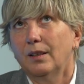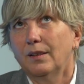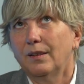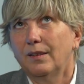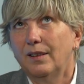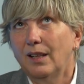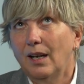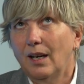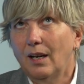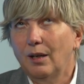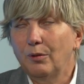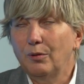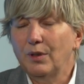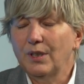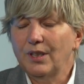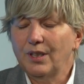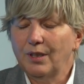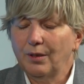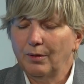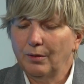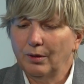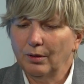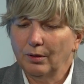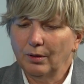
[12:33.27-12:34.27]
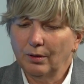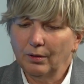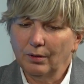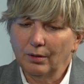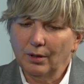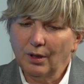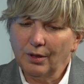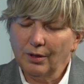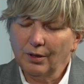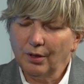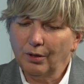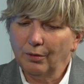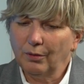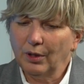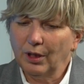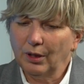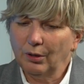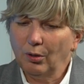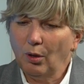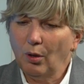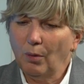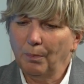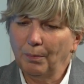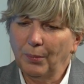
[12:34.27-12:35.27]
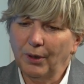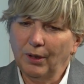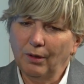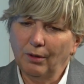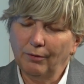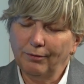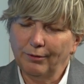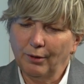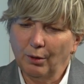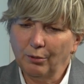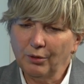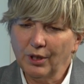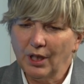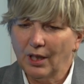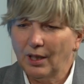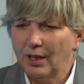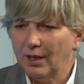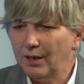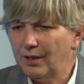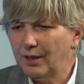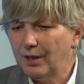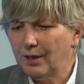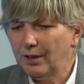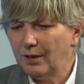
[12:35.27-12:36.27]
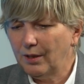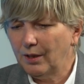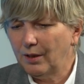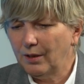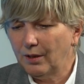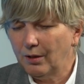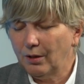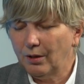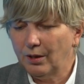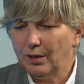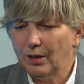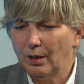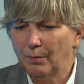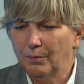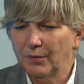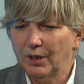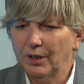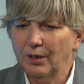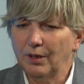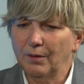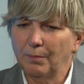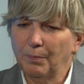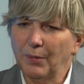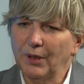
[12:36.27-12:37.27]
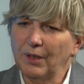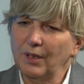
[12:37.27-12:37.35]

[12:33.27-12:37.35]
there is not so the topic of roadside assistance or something,